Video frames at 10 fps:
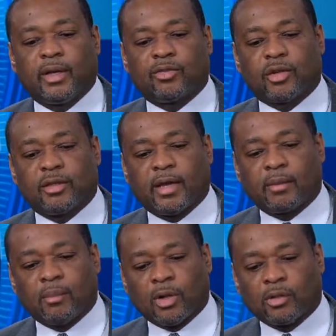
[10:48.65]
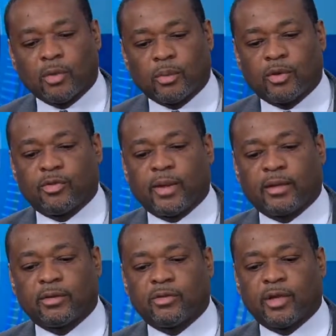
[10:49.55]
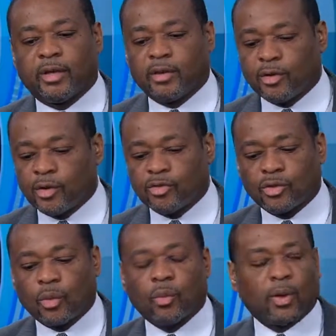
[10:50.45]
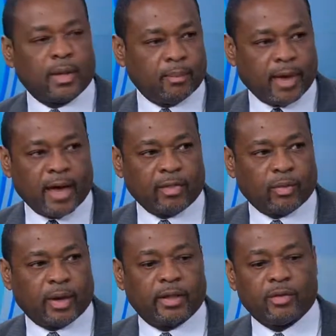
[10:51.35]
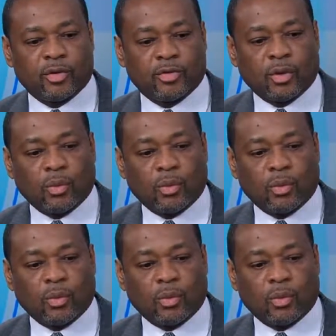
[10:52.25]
It's going to take multiple perspectives, and there is no one pathway. There is